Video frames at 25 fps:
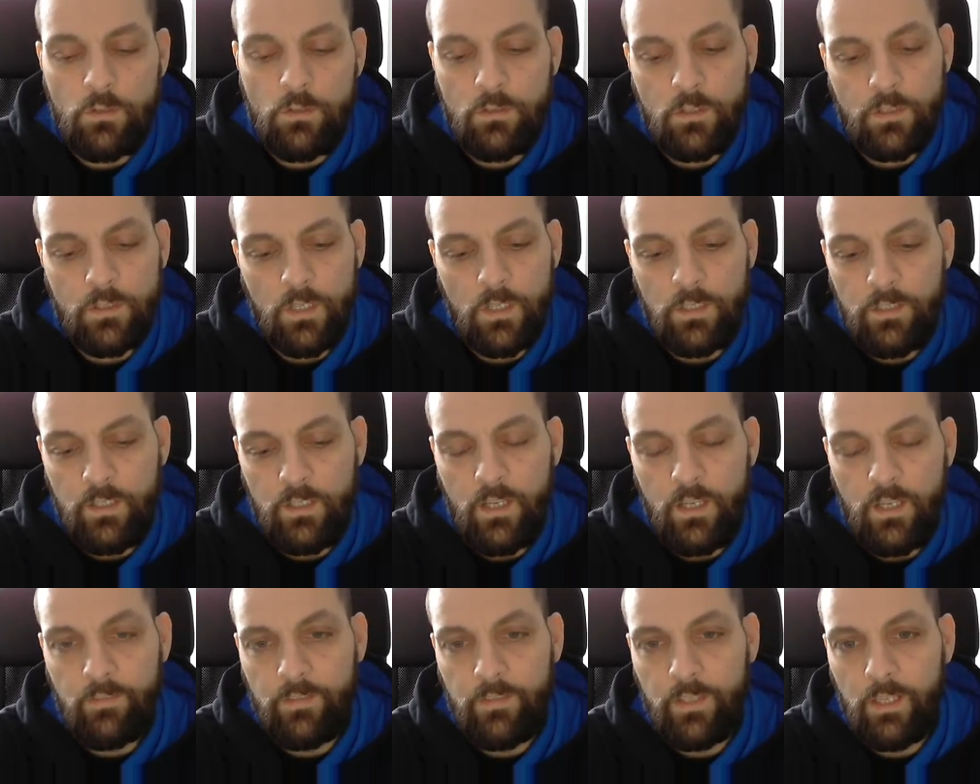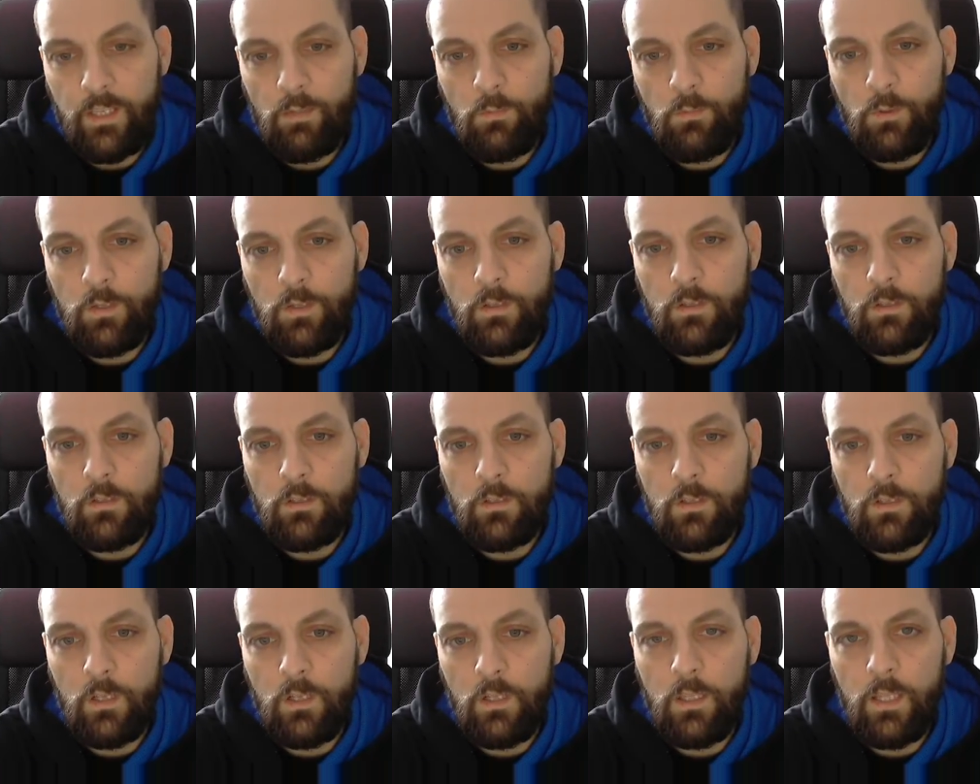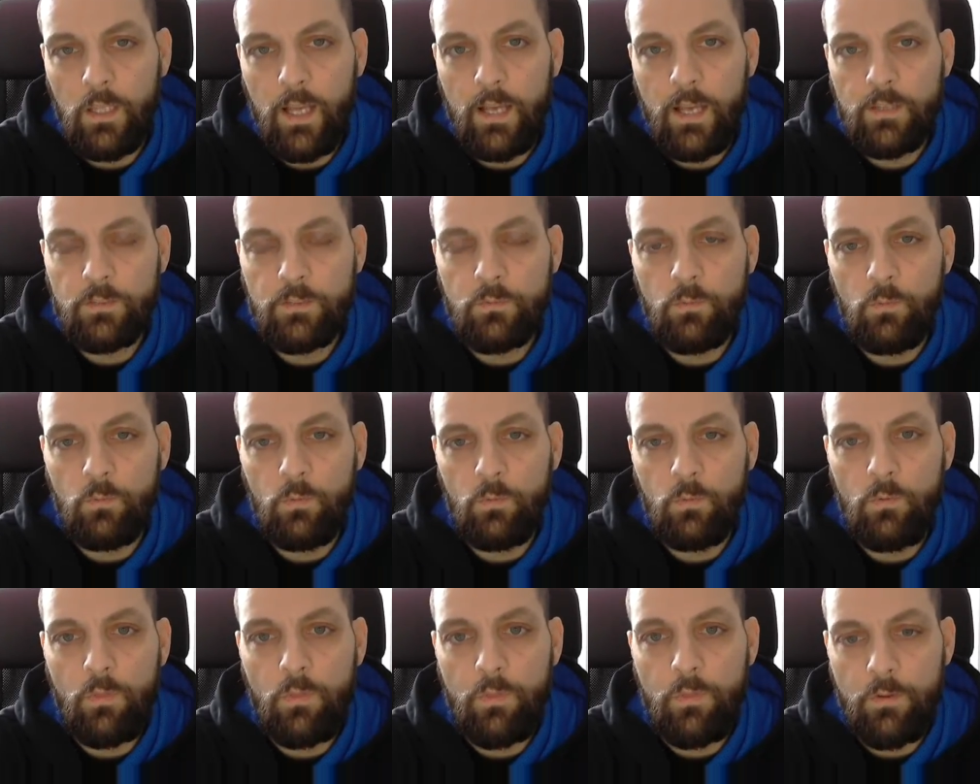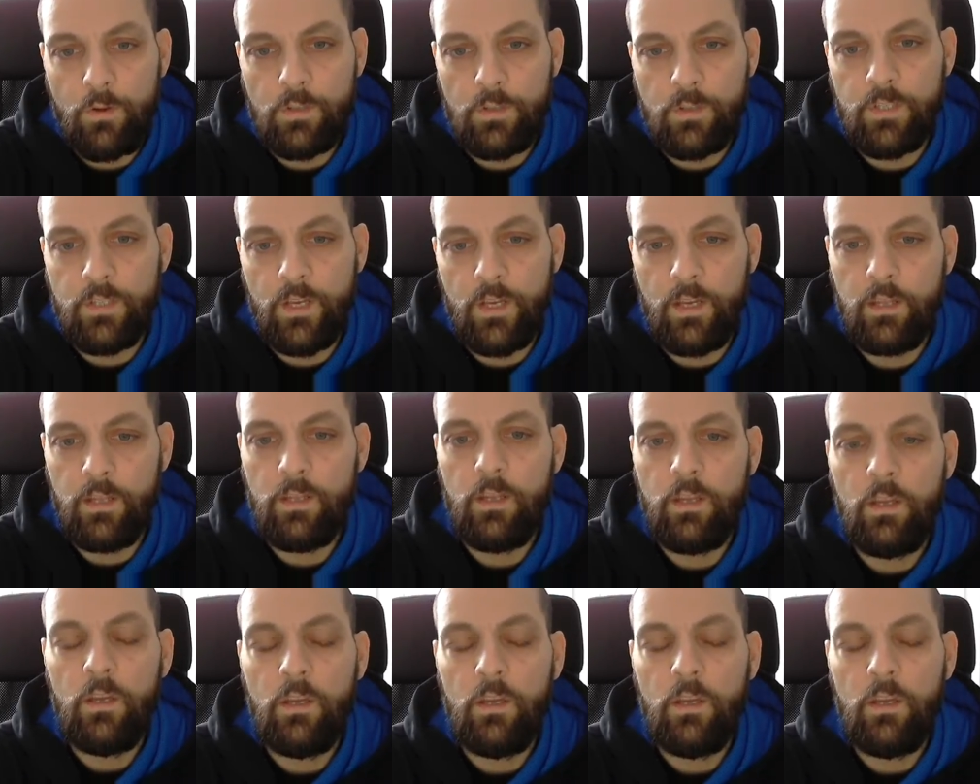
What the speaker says: because I did have to get one last Thursday